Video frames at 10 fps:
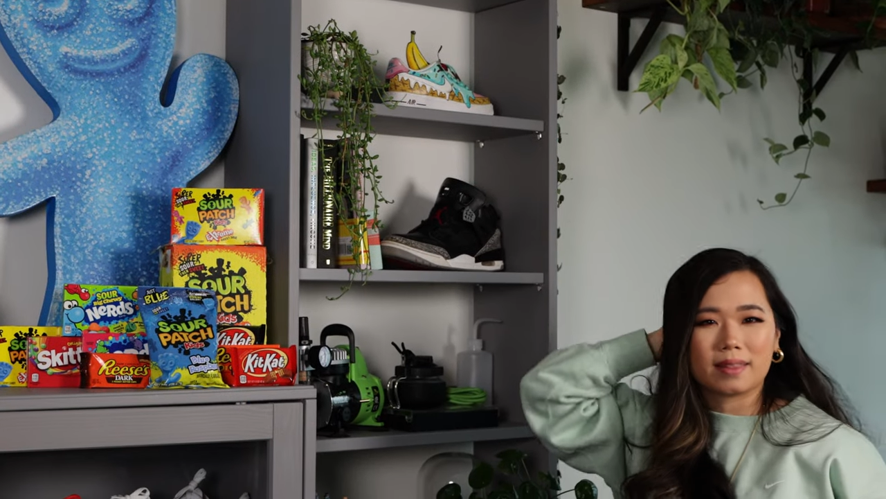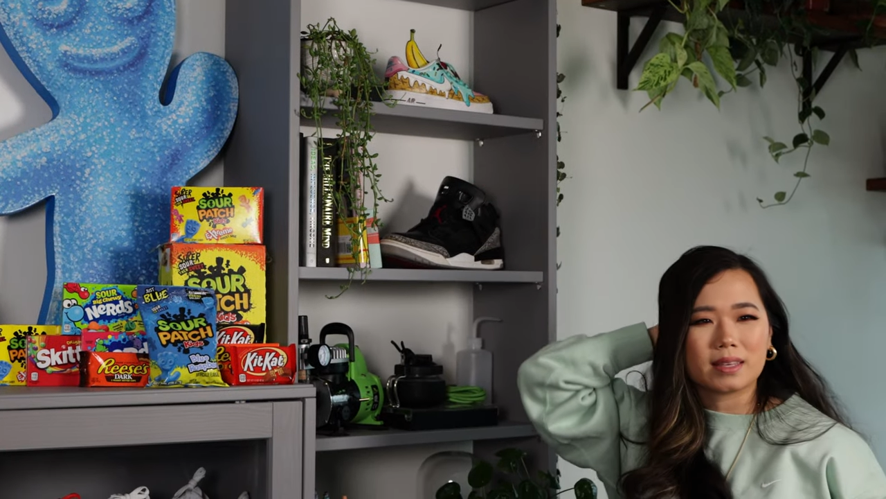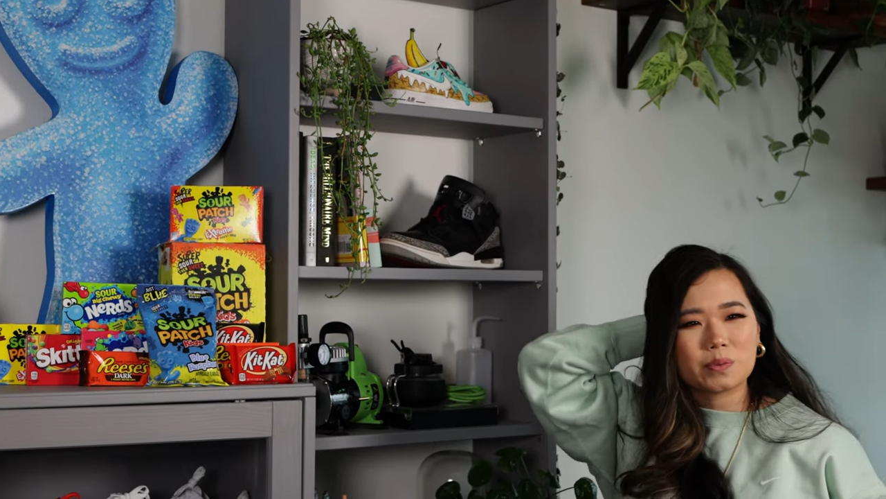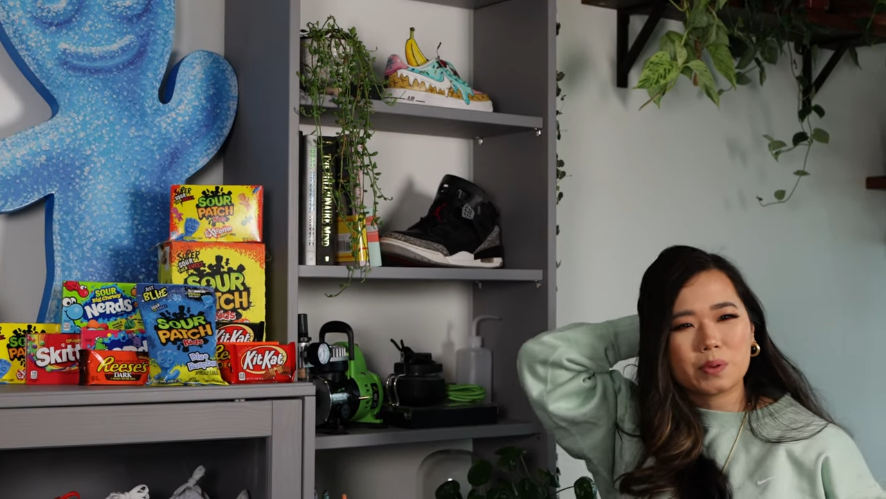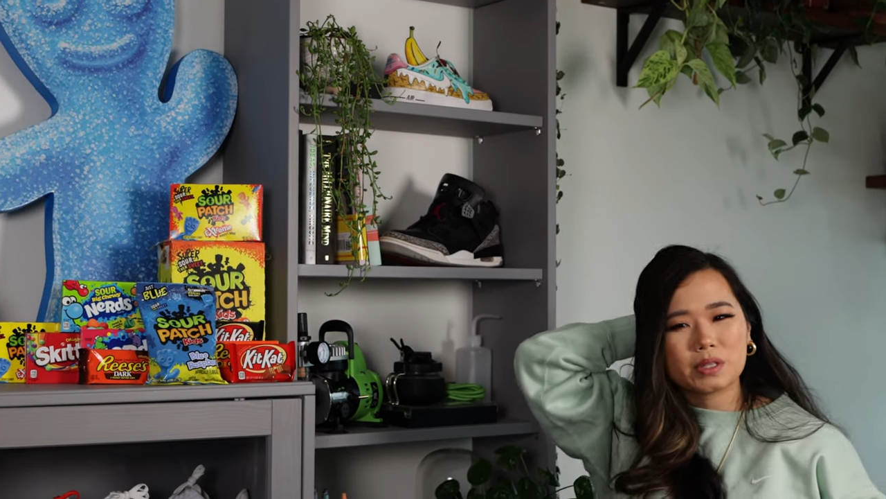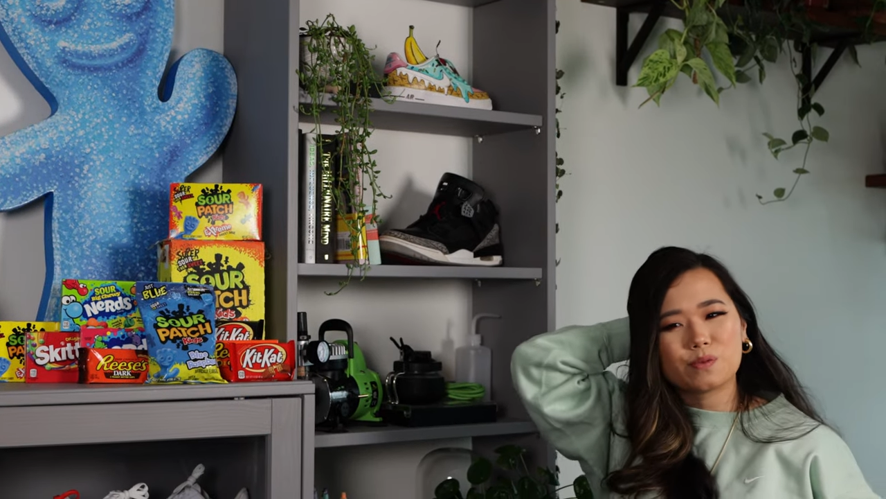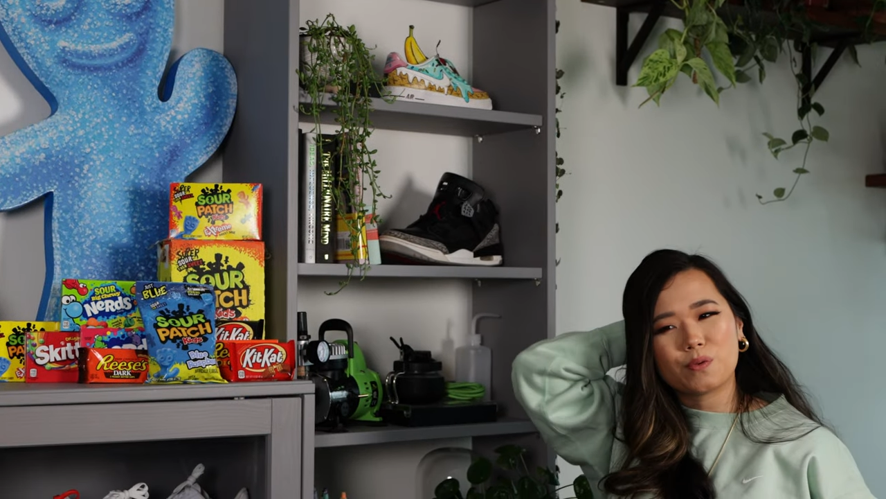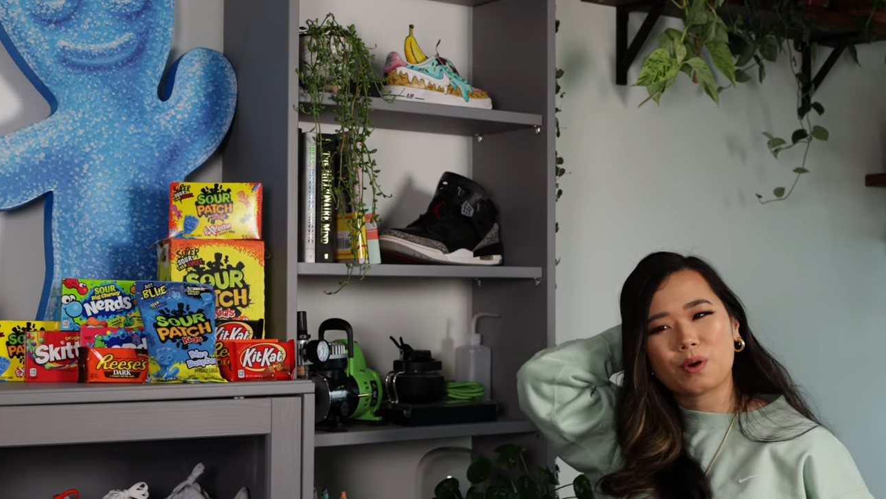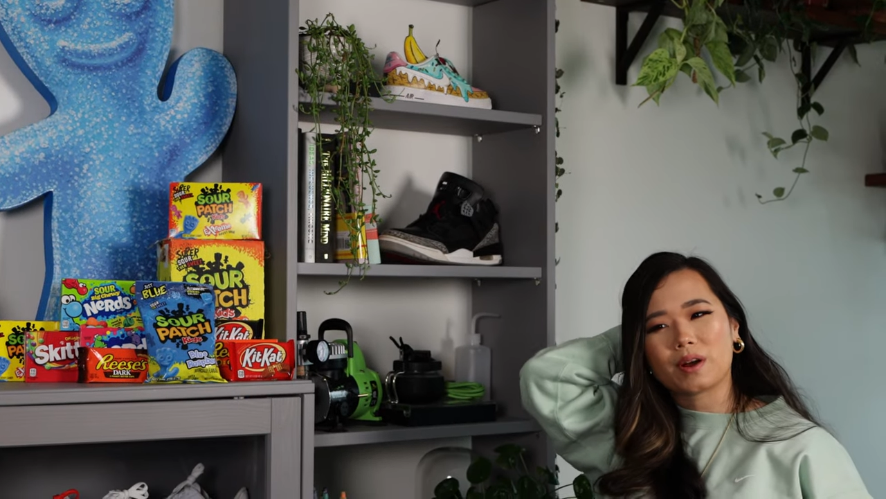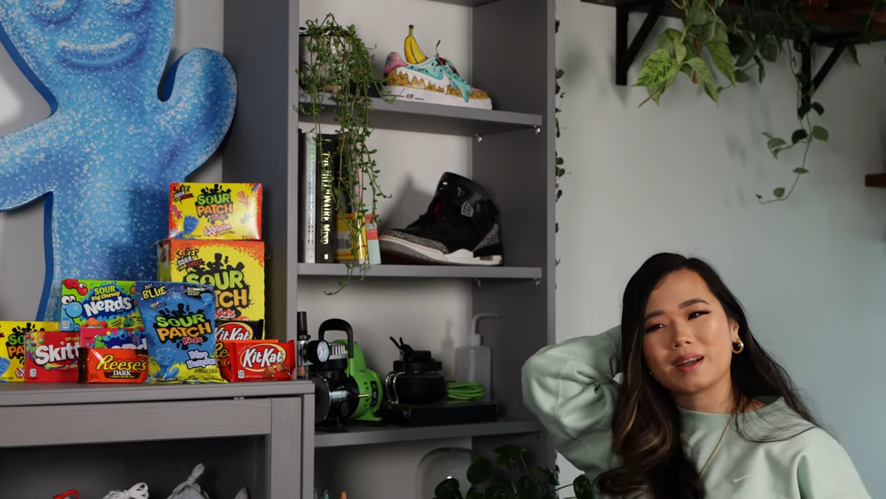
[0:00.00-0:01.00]
This was
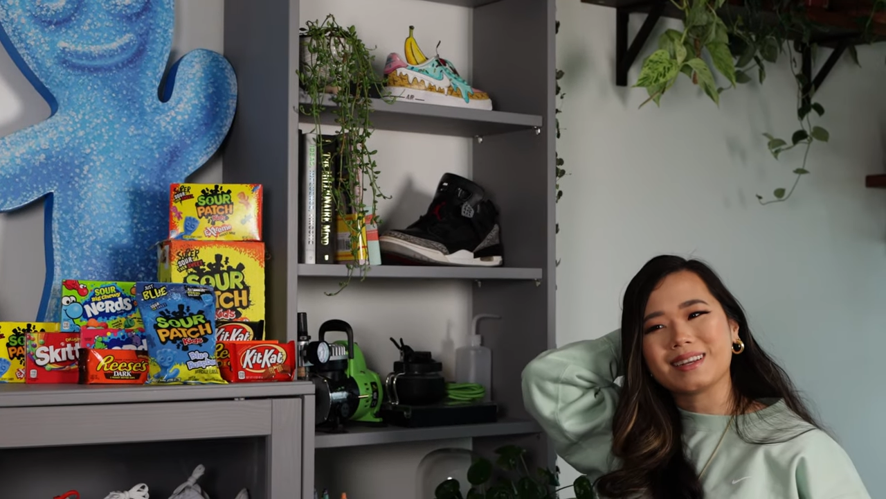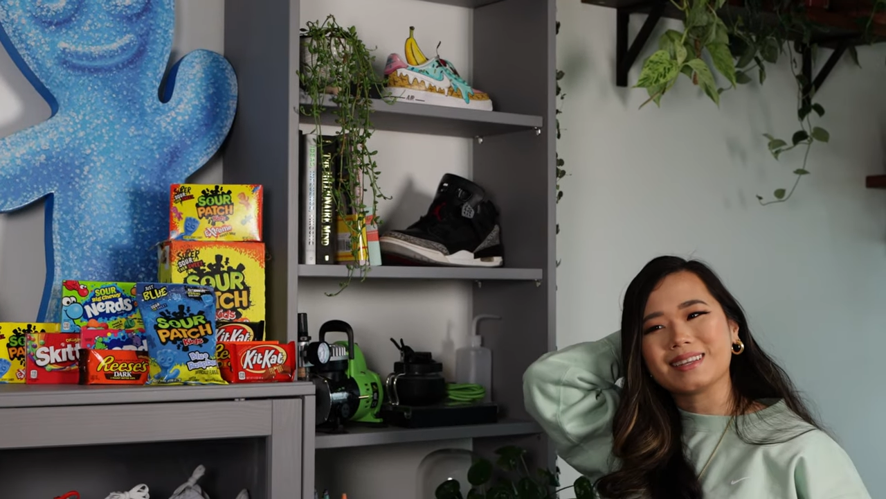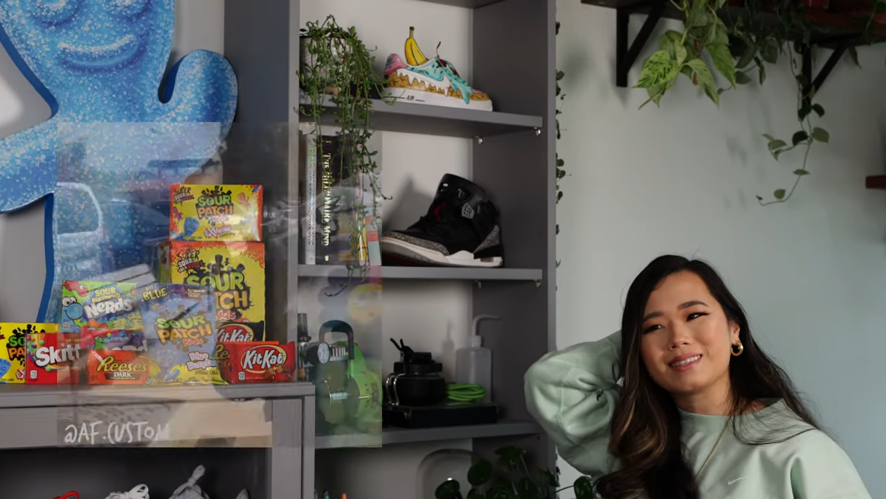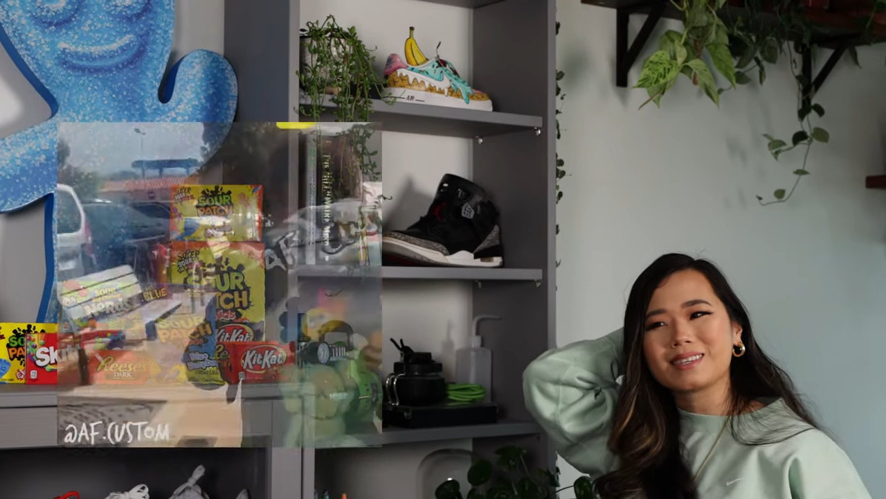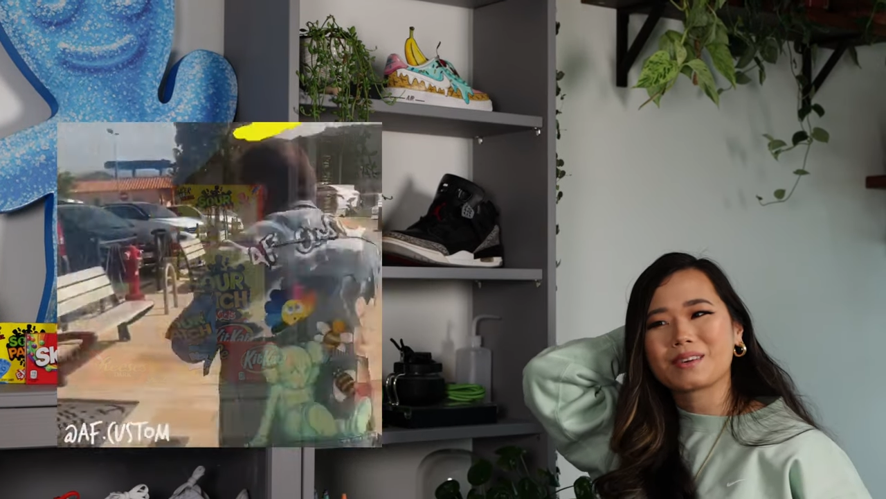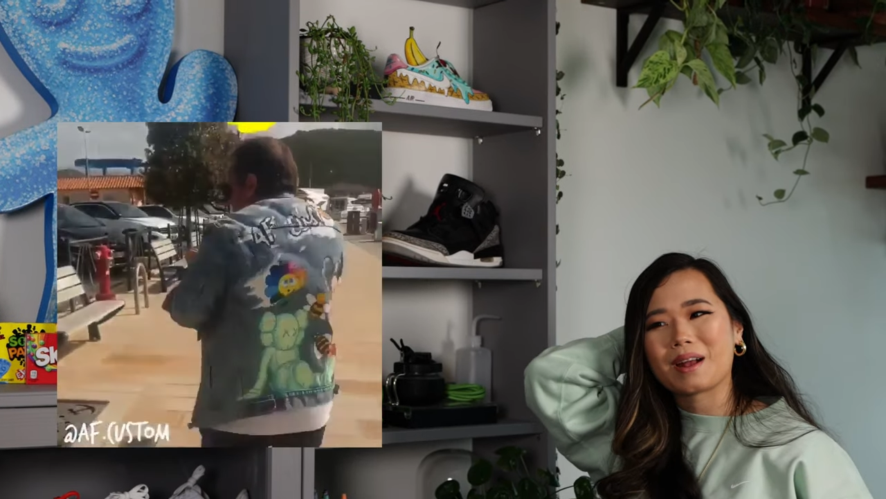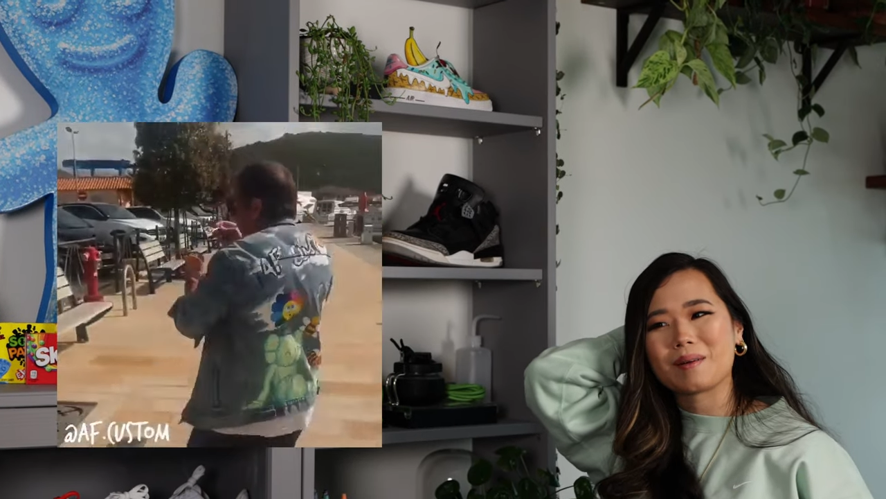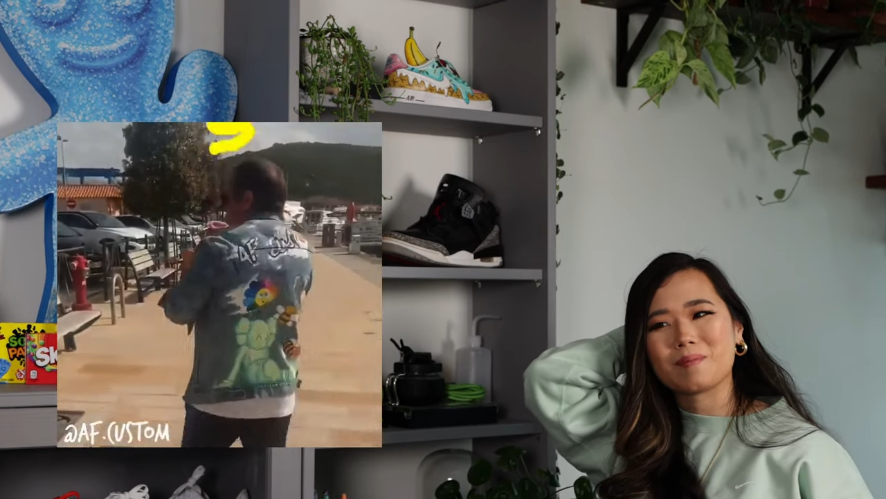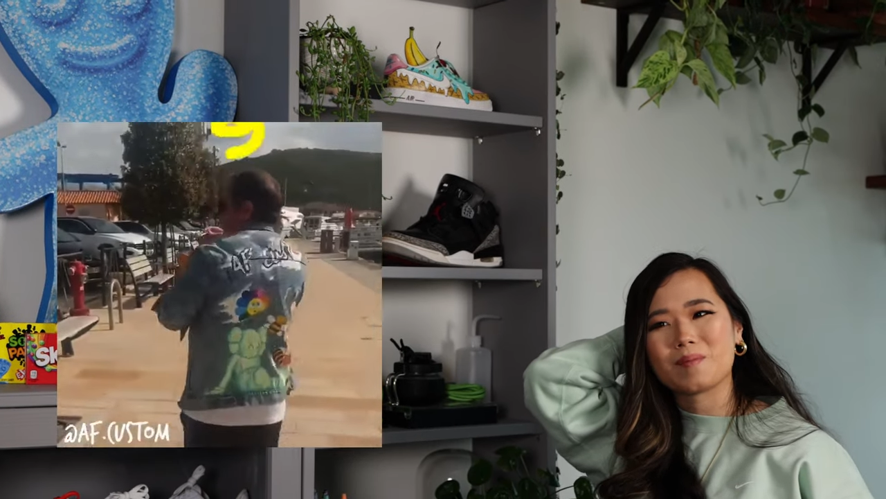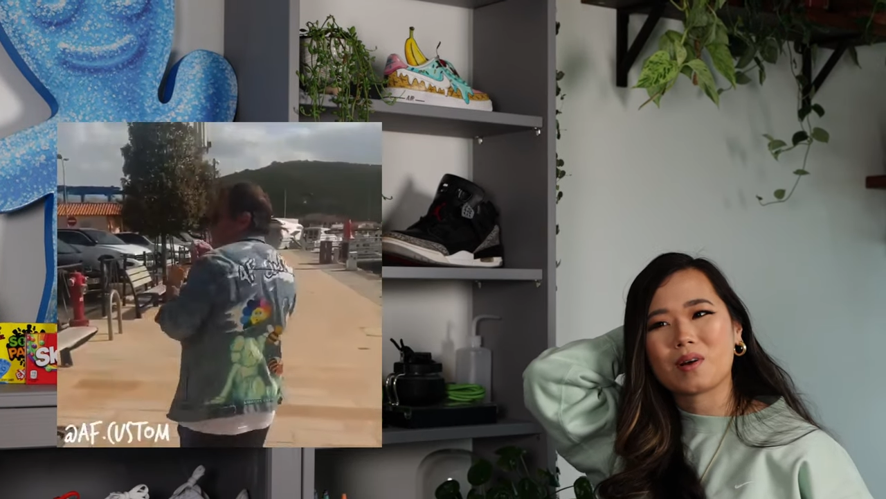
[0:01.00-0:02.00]
for an Instagram